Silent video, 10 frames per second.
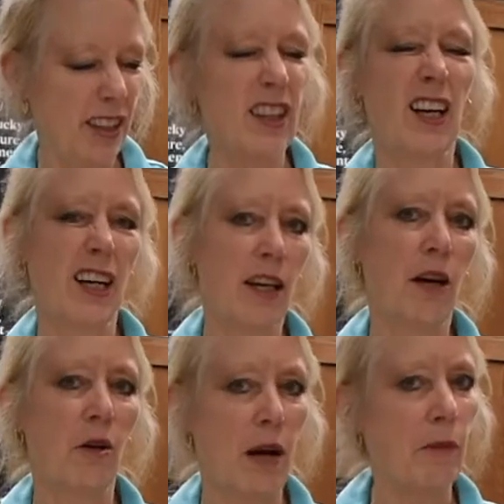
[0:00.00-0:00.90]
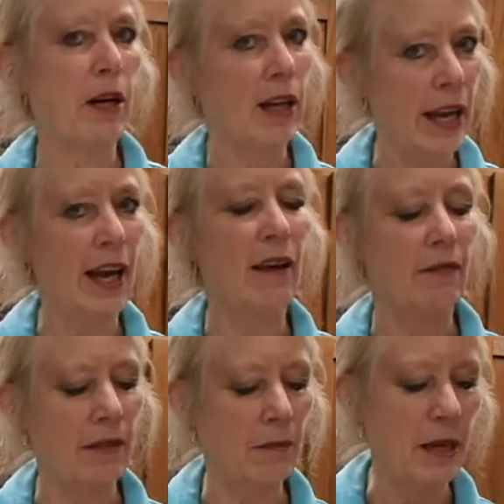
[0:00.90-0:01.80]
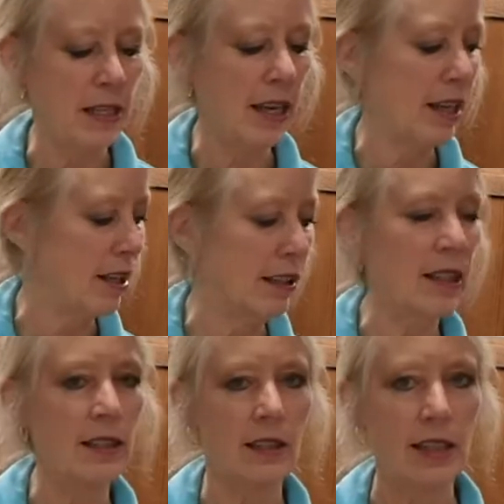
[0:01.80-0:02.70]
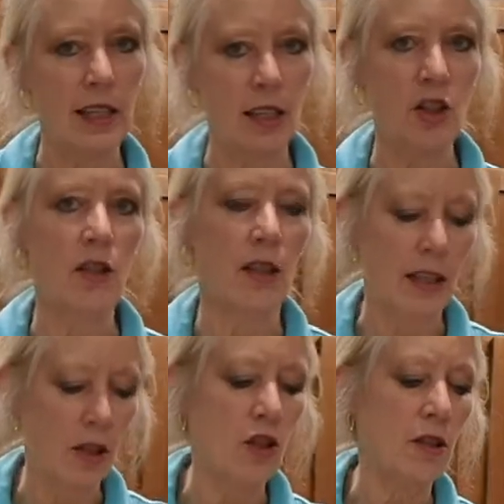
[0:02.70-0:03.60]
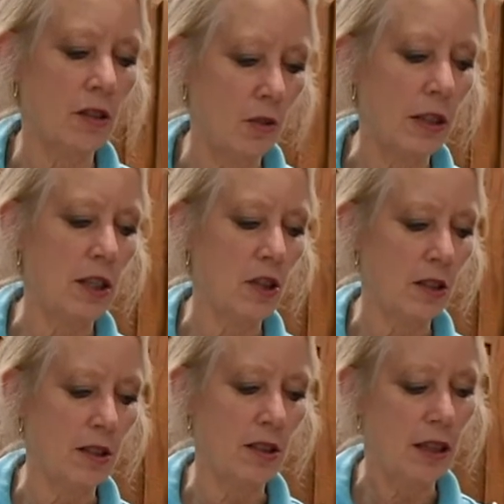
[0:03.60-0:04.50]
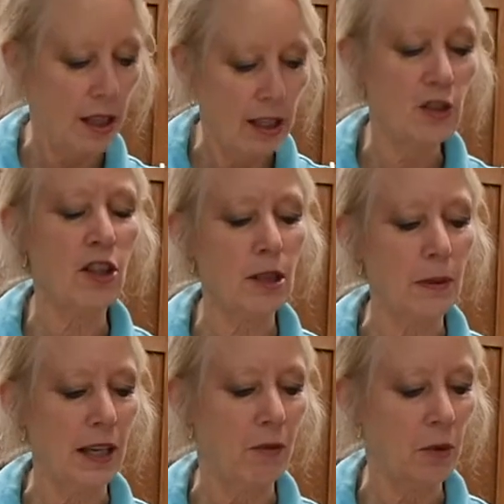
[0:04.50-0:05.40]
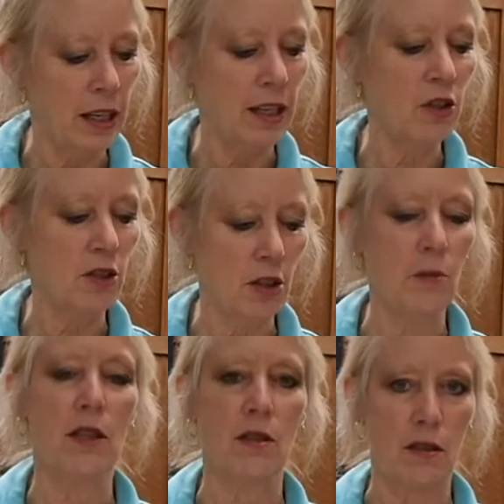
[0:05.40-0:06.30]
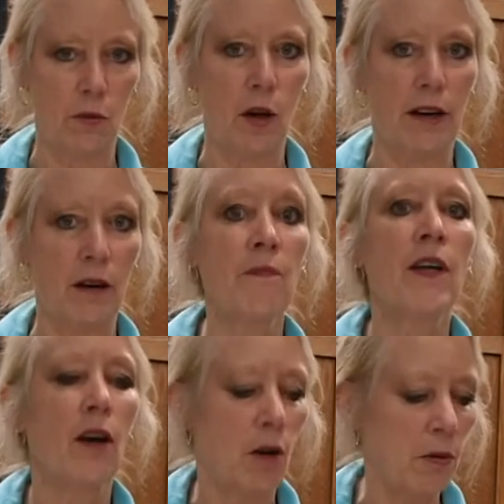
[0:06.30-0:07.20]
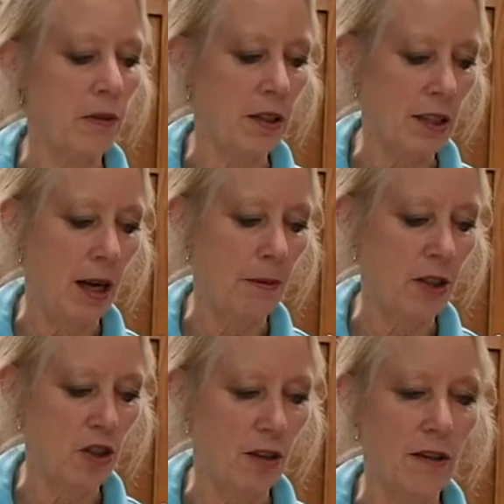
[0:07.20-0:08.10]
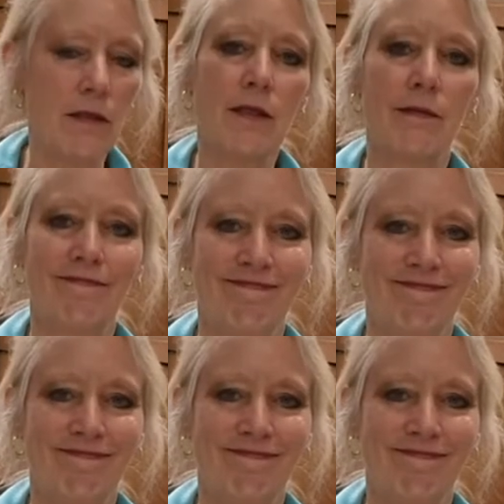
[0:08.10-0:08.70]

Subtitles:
And then I know I want to have and maintain at least 1 inch to 1 inch to 2 inches of water over the top of the jars.